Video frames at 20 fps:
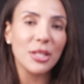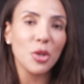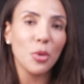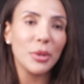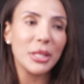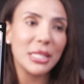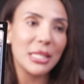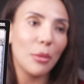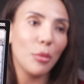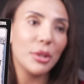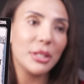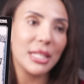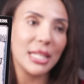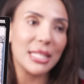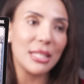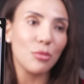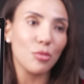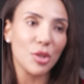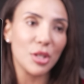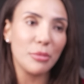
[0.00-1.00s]
So when someone
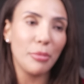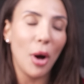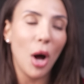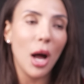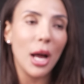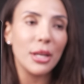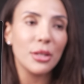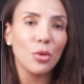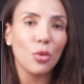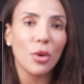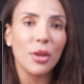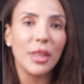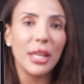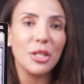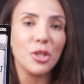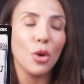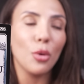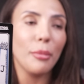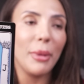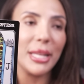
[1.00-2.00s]
doesn't respond or
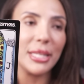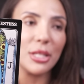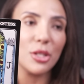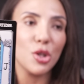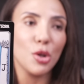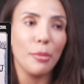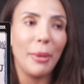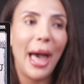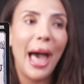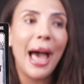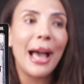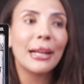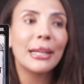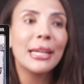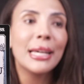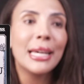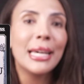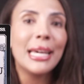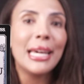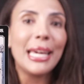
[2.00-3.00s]
they don't message you
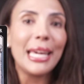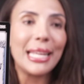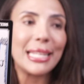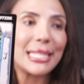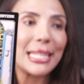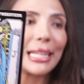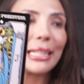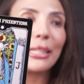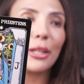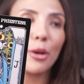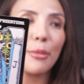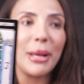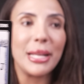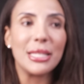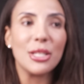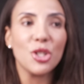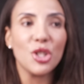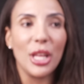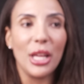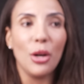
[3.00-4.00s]
back, it's a clear
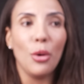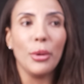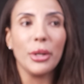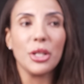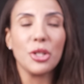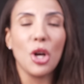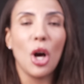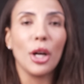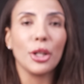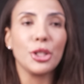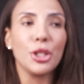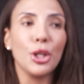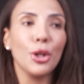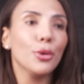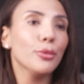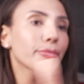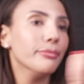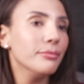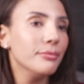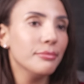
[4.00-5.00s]
message they don't want to talk to
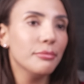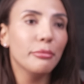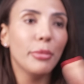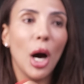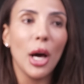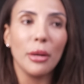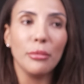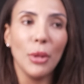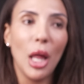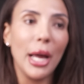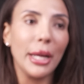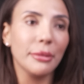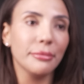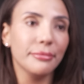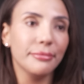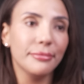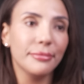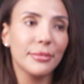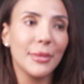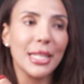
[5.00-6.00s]
you. Bottom
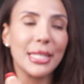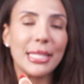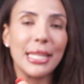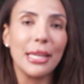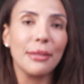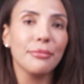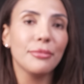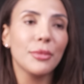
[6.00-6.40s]
line. That's it.